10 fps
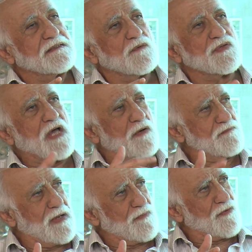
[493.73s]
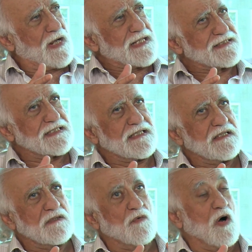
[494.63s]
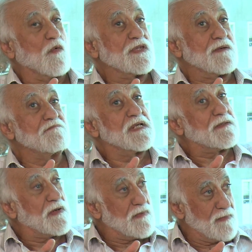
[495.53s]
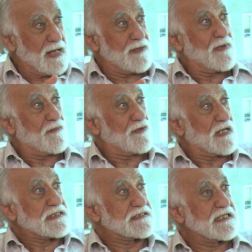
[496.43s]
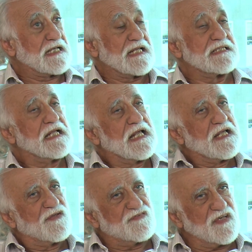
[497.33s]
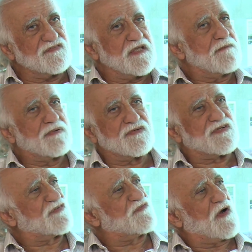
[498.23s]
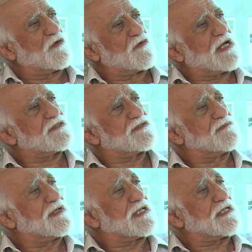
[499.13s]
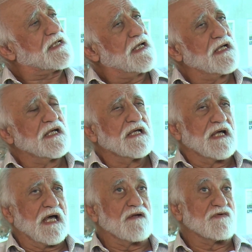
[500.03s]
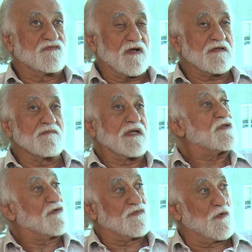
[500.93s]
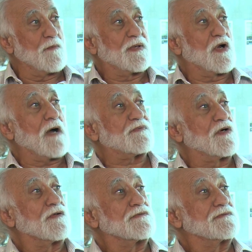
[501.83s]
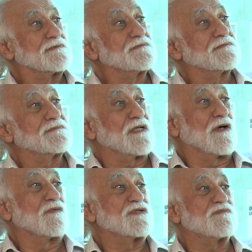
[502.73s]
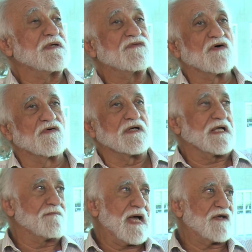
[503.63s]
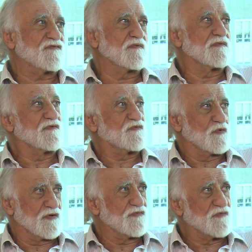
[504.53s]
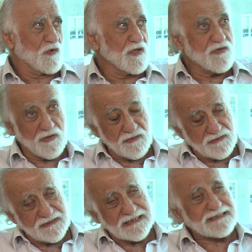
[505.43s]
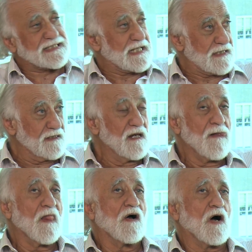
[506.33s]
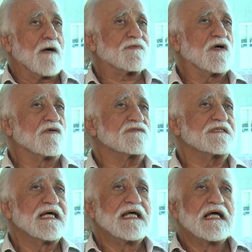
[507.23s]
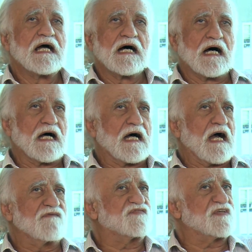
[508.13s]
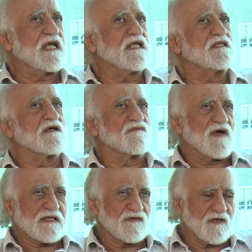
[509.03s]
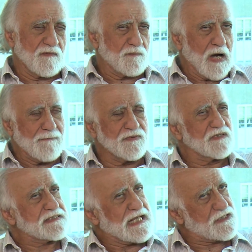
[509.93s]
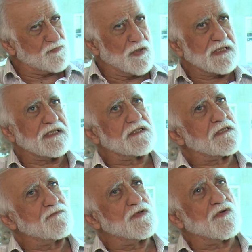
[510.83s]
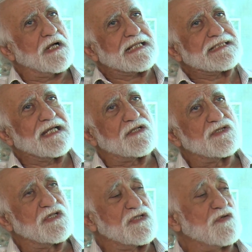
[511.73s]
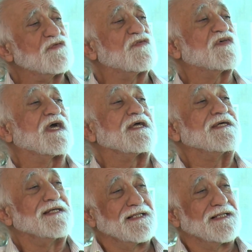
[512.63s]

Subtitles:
without memorizing, or with a minimum amount of memorizing, and 16 bits just felt right to me, and it restricted me to a 4-bit opcode, which means only a maximum of 2 to the 4th or 16 opcodes. I've seen, in fact, there's a popular textbook in computer architecture that uses a